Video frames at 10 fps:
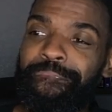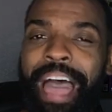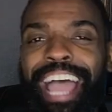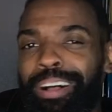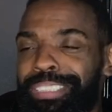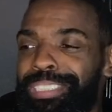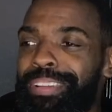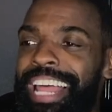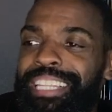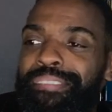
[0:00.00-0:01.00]
I also
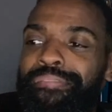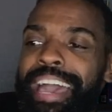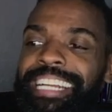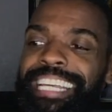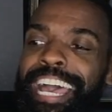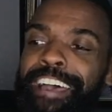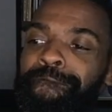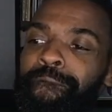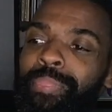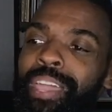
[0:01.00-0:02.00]
like the fact
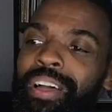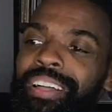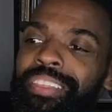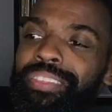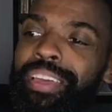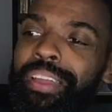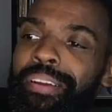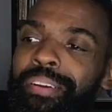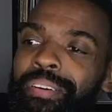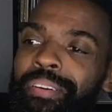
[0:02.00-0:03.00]
that
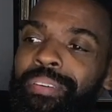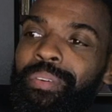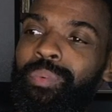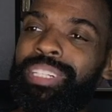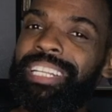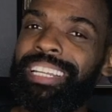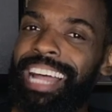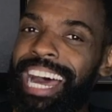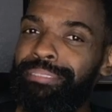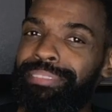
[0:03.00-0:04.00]
there was a
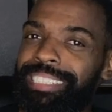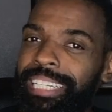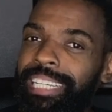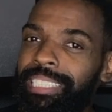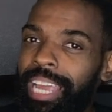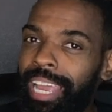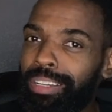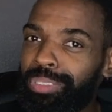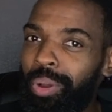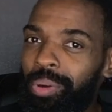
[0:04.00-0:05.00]
lot of
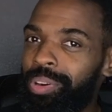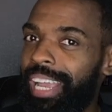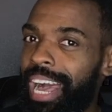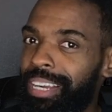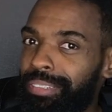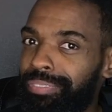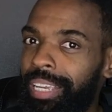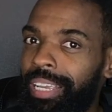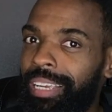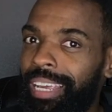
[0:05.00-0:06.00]
detailed
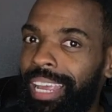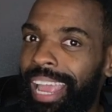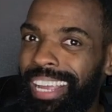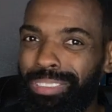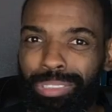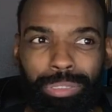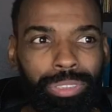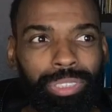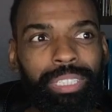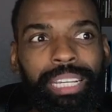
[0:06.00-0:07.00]
choreography. And
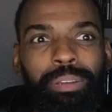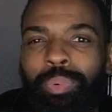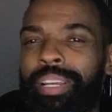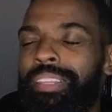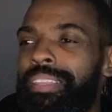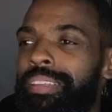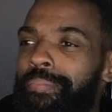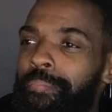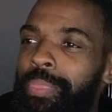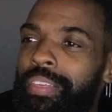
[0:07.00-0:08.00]
usually with
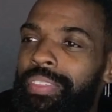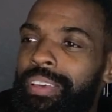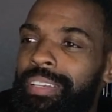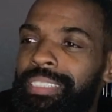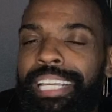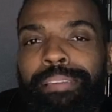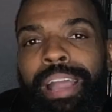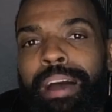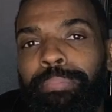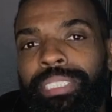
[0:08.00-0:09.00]
the team
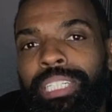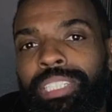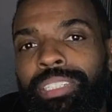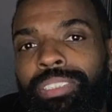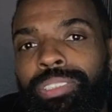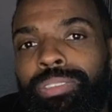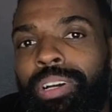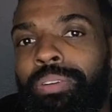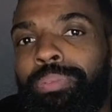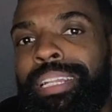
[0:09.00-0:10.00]
competitions, you
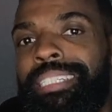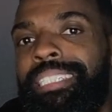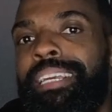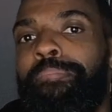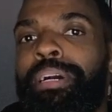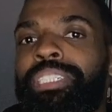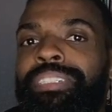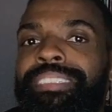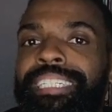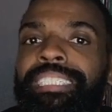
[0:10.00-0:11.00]
don't really see a bunch
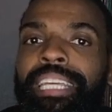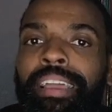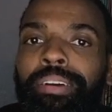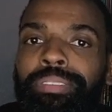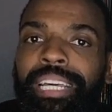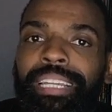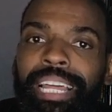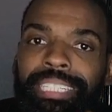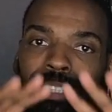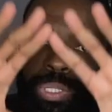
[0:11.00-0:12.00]
of details
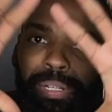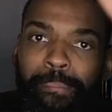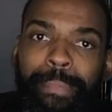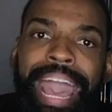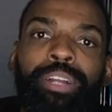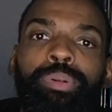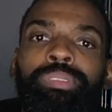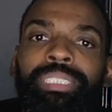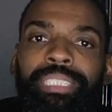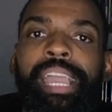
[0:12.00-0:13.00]
unless it's on a macro
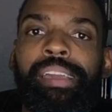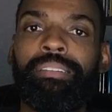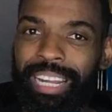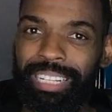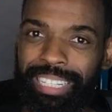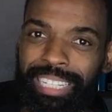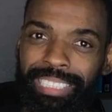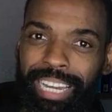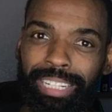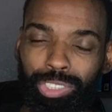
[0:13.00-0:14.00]
scale. These
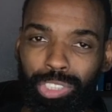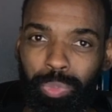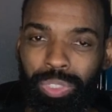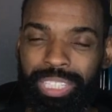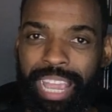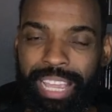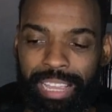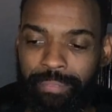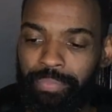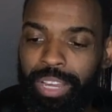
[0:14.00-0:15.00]
dancers were
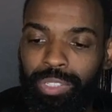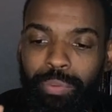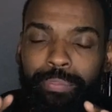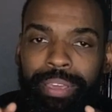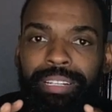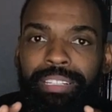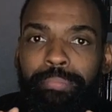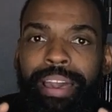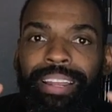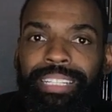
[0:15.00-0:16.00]
taking a tremendous
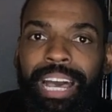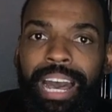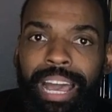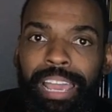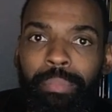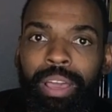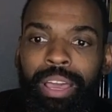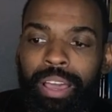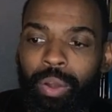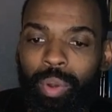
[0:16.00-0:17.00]
amount of time
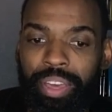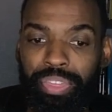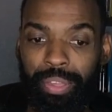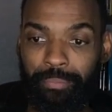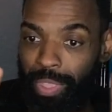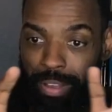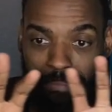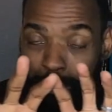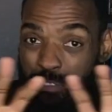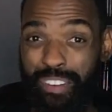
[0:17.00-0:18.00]
with
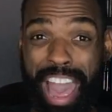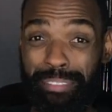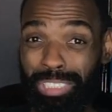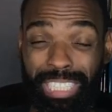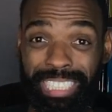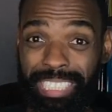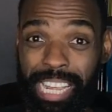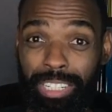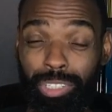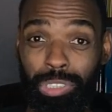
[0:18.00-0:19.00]
five or six
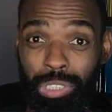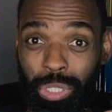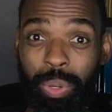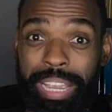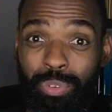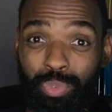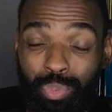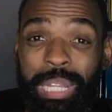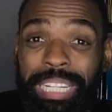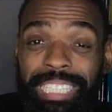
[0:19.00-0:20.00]
dancers doing
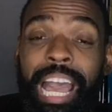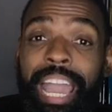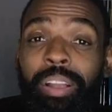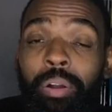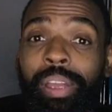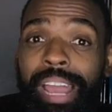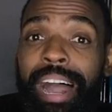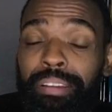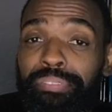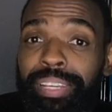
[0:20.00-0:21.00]
really tight
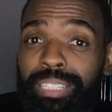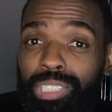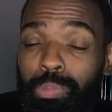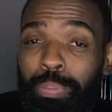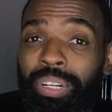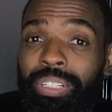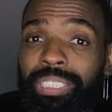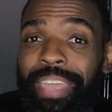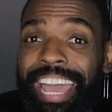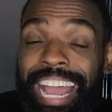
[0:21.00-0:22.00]
choreography in
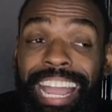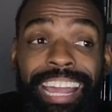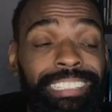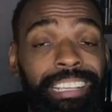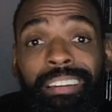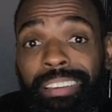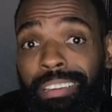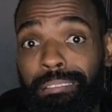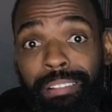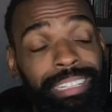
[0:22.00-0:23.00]
spurts. And I gotta tell
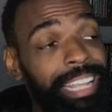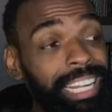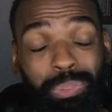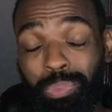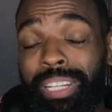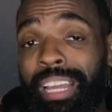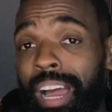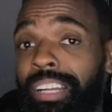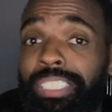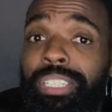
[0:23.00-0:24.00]
you, that's really
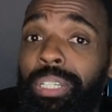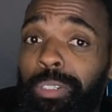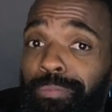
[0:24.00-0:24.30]
hard to do.